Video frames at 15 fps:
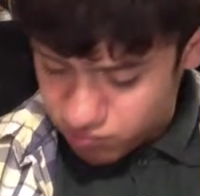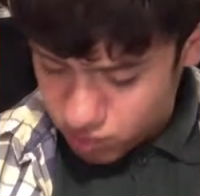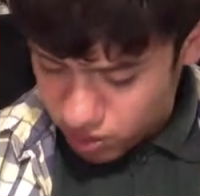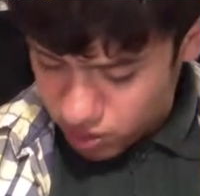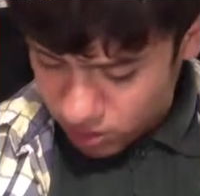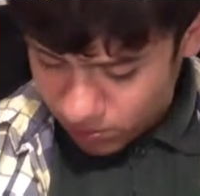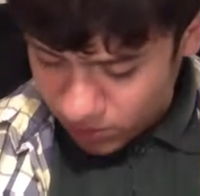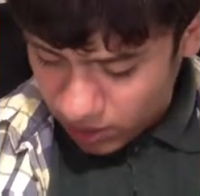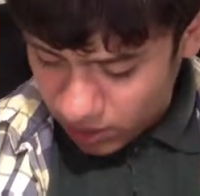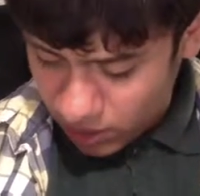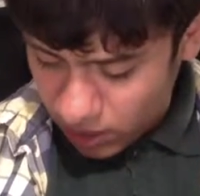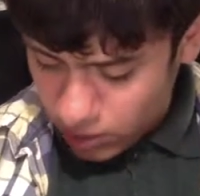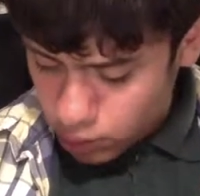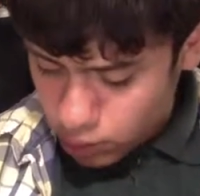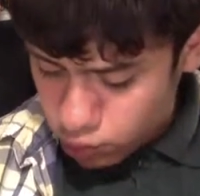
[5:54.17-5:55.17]
Okay,
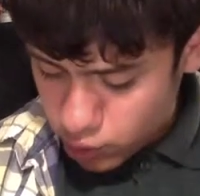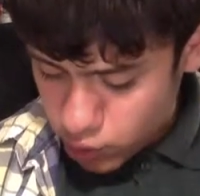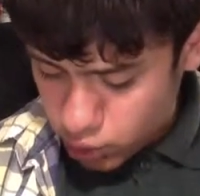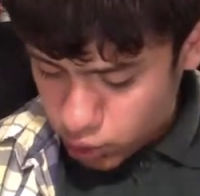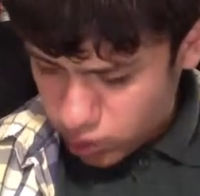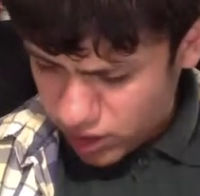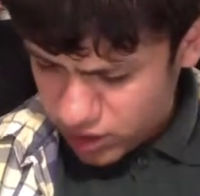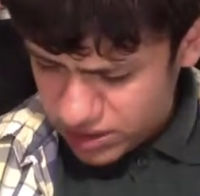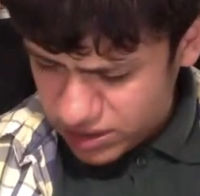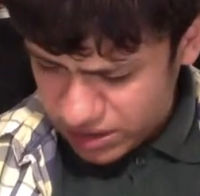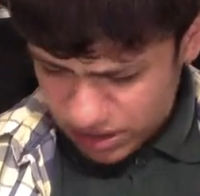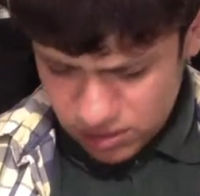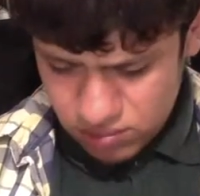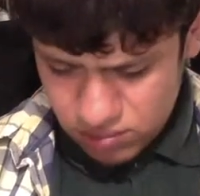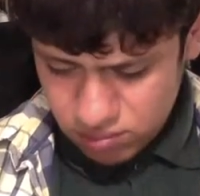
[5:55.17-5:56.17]
the original
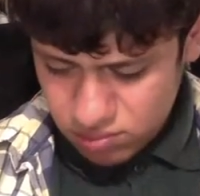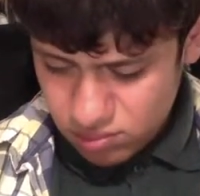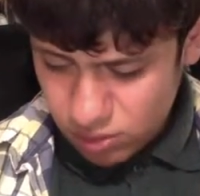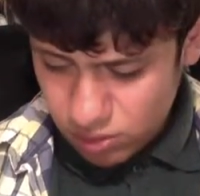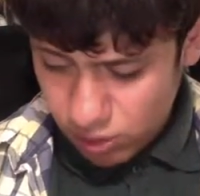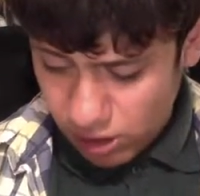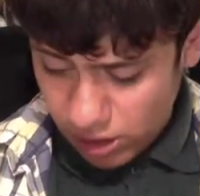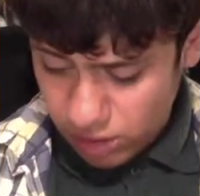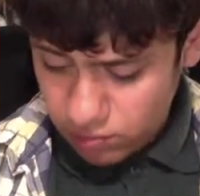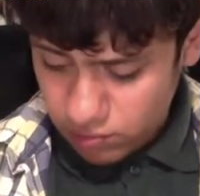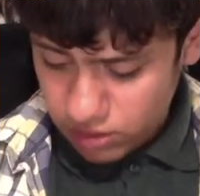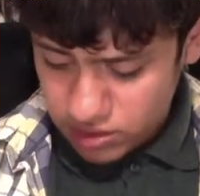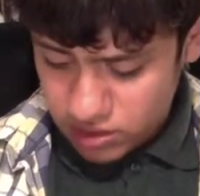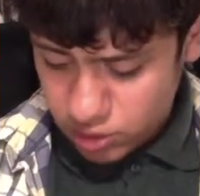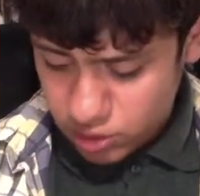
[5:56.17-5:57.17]
ending. Okay,
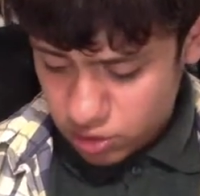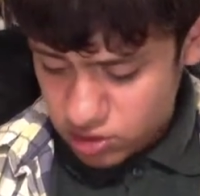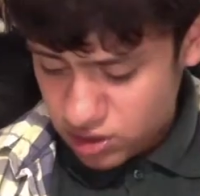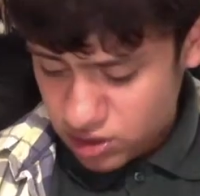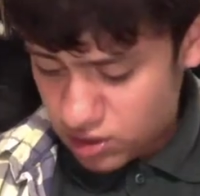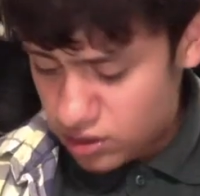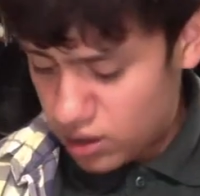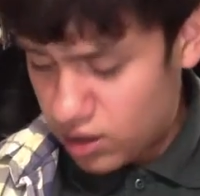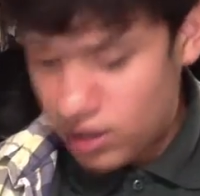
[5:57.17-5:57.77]
that's interesting.